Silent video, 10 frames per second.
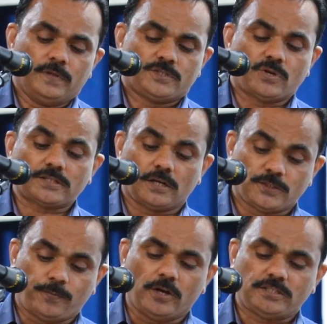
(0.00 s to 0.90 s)

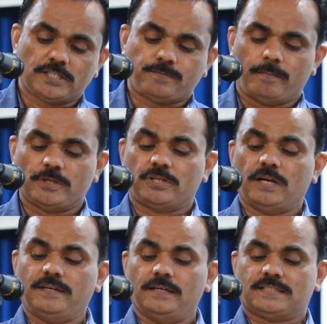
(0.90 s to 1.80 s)
Structuralist Poetics, published in
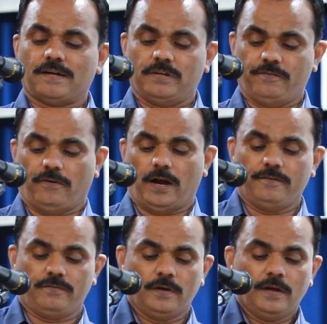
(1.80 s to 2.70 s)

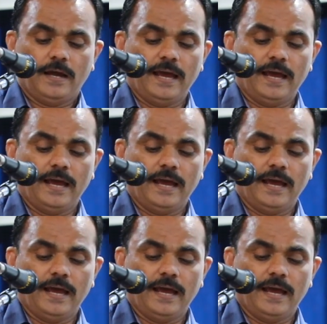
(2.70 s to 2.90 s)
1975,